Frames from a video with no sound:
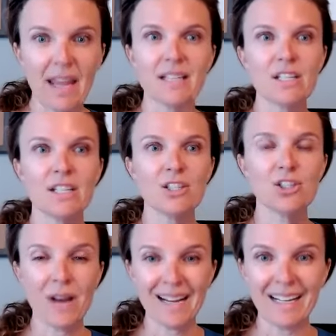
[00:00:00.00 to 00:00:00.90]
and
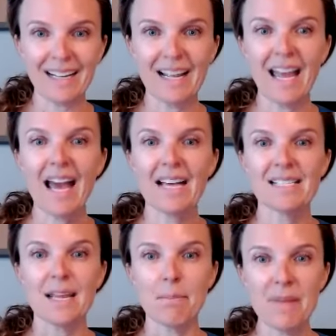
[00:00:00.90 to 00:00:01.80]
tracking
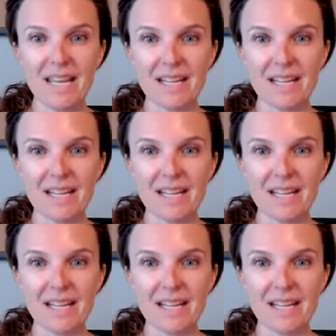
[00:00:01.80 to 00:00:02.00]
as a